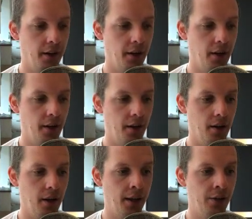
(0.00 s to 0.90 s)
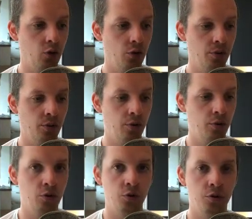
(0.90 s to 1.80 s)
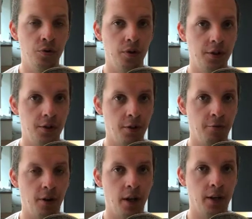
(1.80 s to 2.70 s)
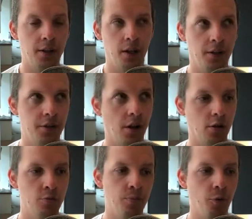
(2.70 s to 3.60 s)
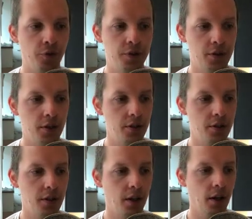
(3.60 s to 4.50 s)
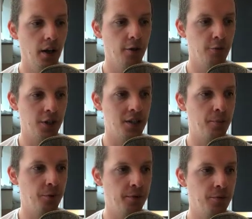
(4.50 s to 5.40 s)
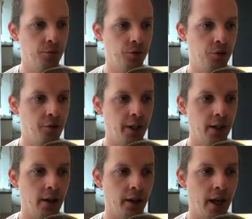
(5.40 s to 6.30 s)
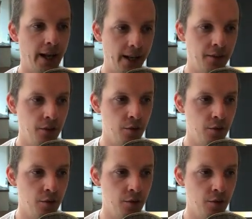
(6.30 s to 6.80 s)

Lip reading: And to do stuff like style components does, for example, if you want to create like a header